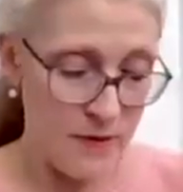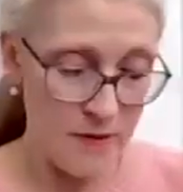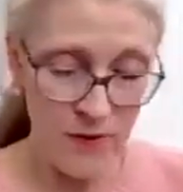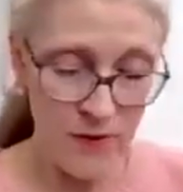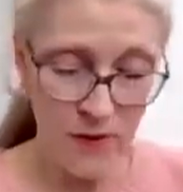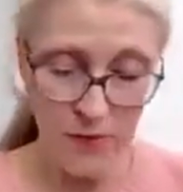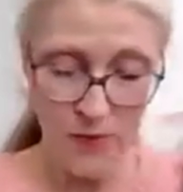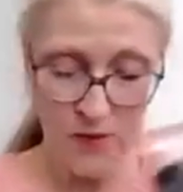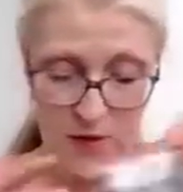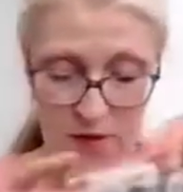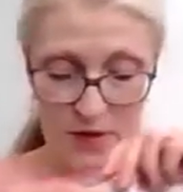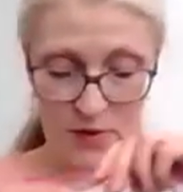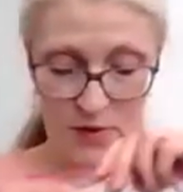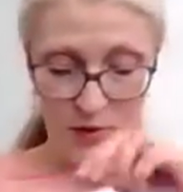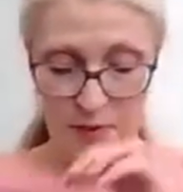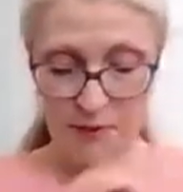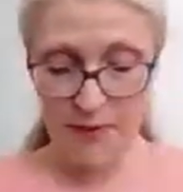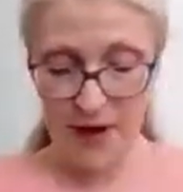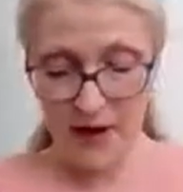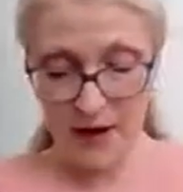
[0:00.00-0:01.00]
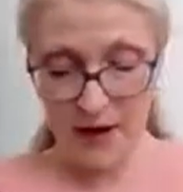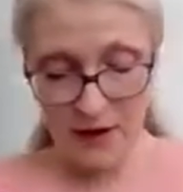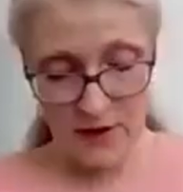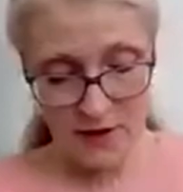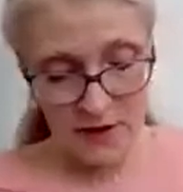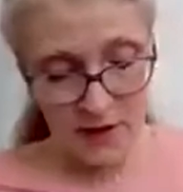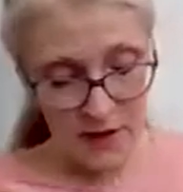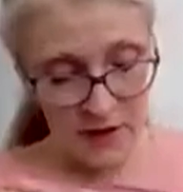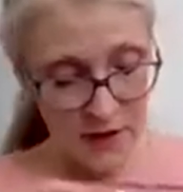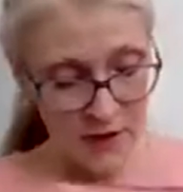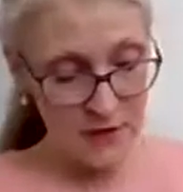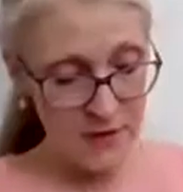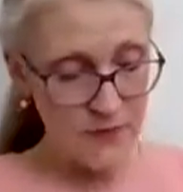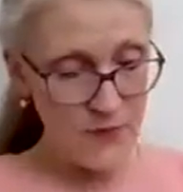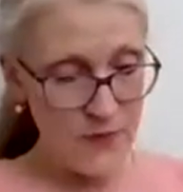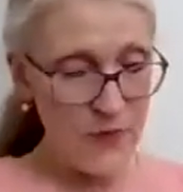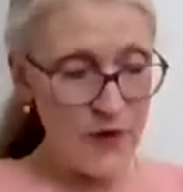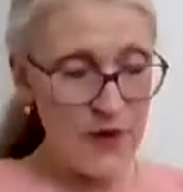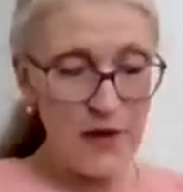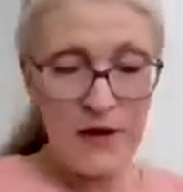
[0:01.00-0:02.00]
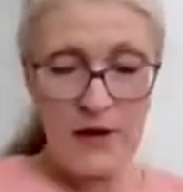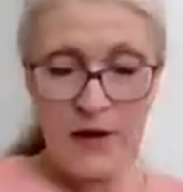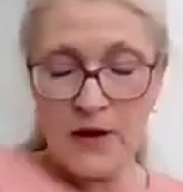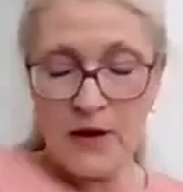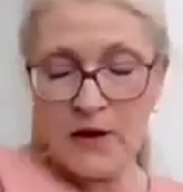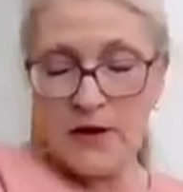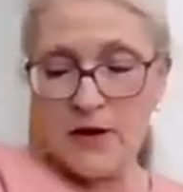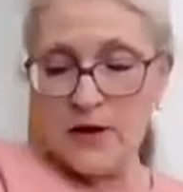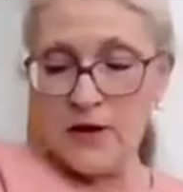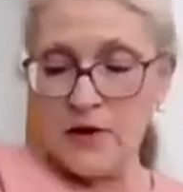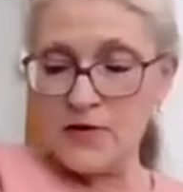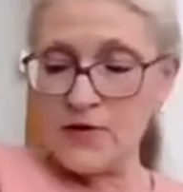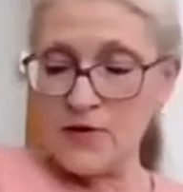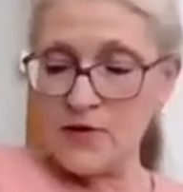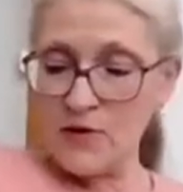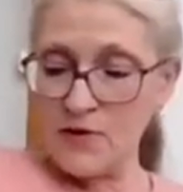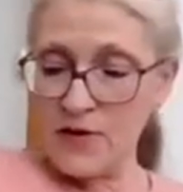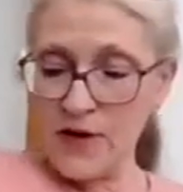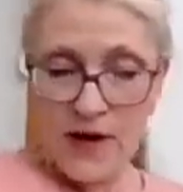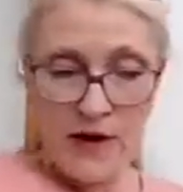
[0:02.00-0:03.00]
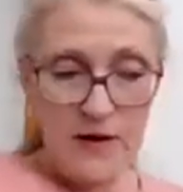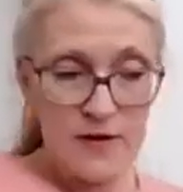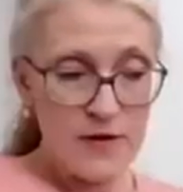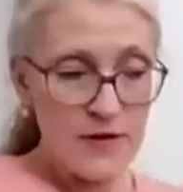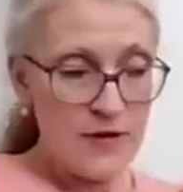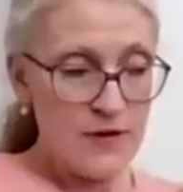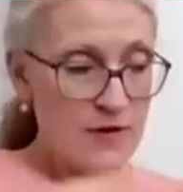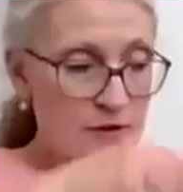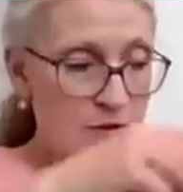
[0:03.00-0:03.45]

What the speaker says: Let me put this one back in here so that